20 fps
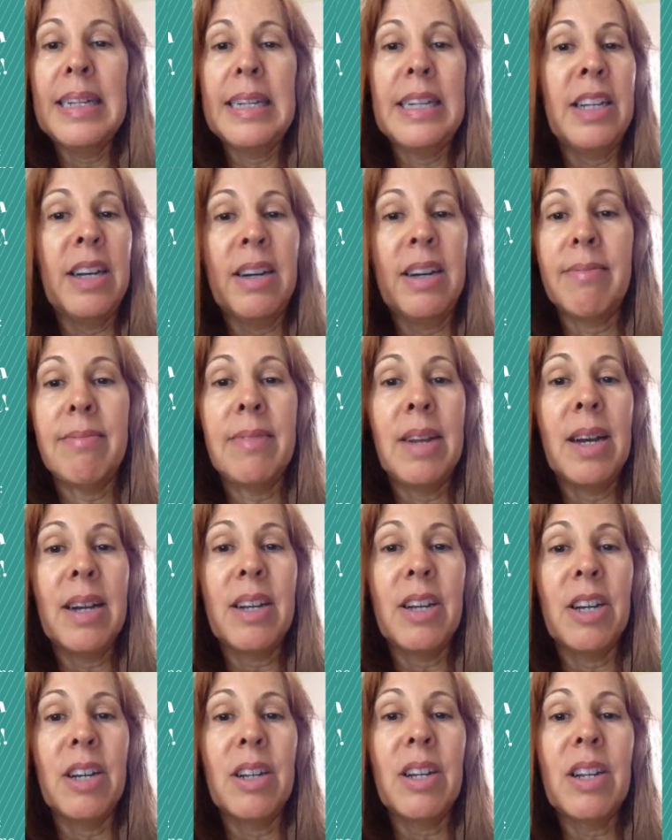No, not
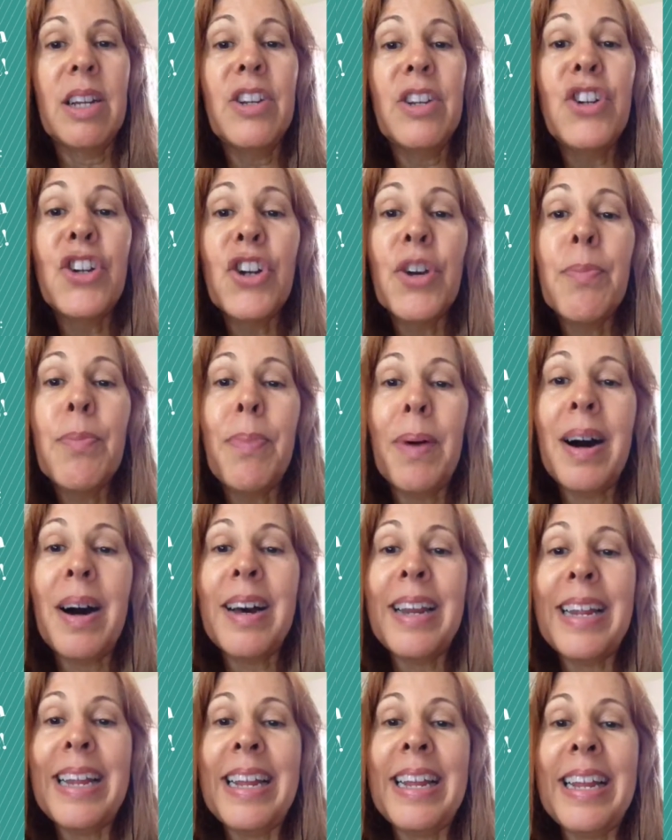good, because your
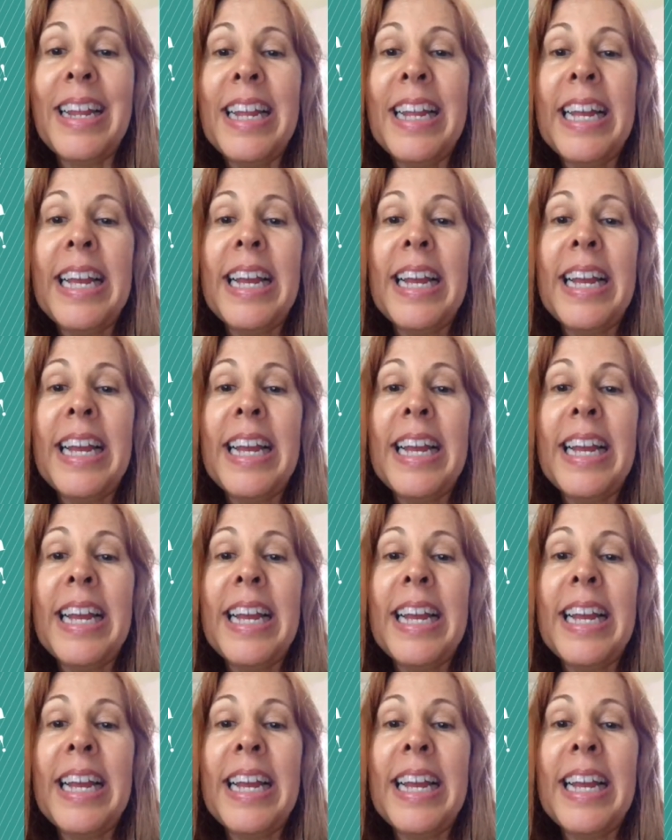body